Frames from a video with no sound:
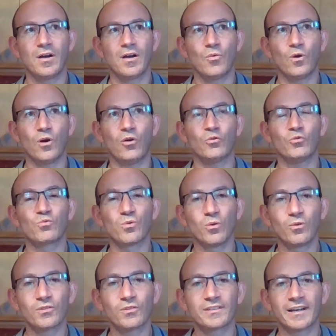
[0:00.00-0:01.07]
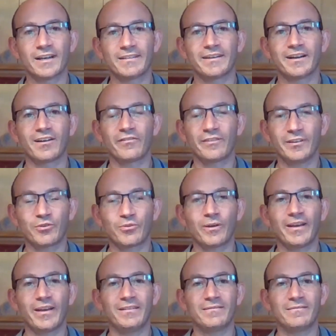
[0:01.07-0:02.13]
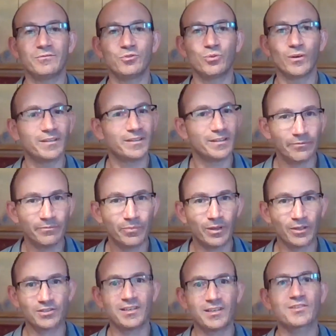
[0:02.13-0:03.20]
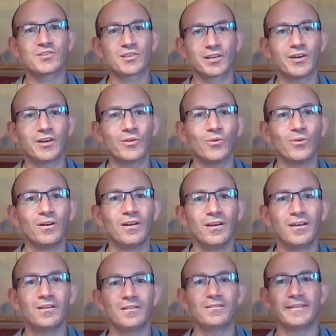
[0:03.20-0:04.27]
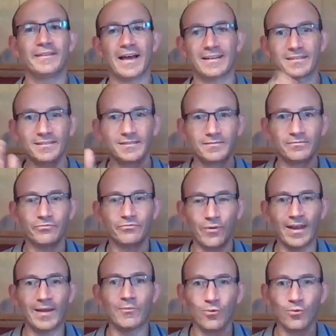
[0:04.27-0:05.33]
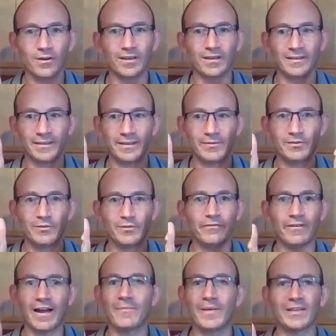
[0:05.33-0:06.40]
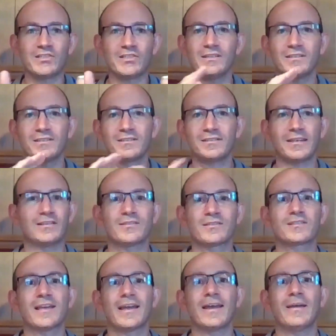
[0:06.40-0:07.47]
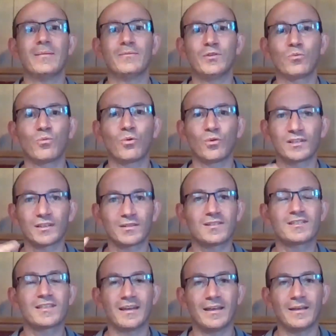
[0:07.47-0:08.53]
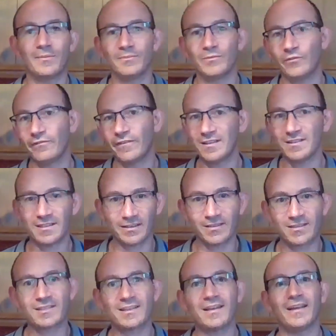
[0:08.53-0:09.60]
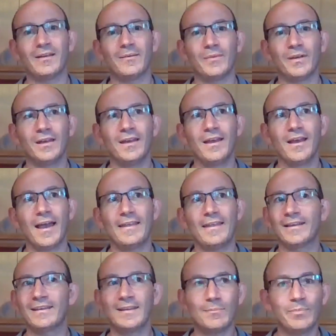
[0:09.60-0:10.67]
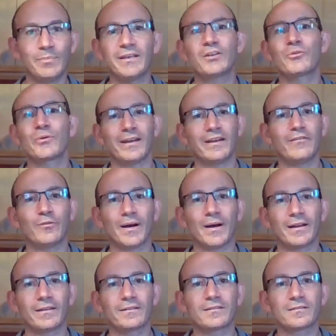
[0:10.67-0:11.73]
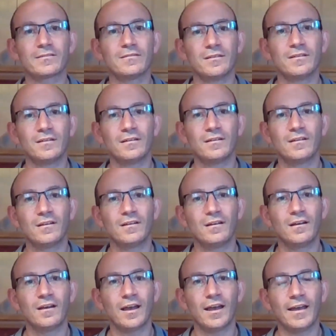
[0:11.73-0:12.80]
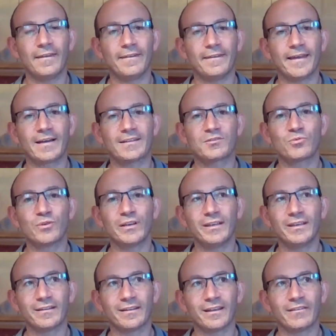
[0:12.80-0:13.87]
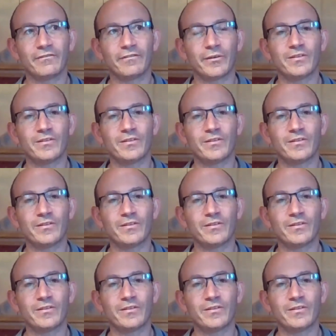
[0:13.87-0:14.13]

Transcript: on rules that Garfield created 20 plus years ago. That's framework, and the 5 magic stays the same. The rules are the same. The phases are the same, and they keep being creative about it. And that's really kind of very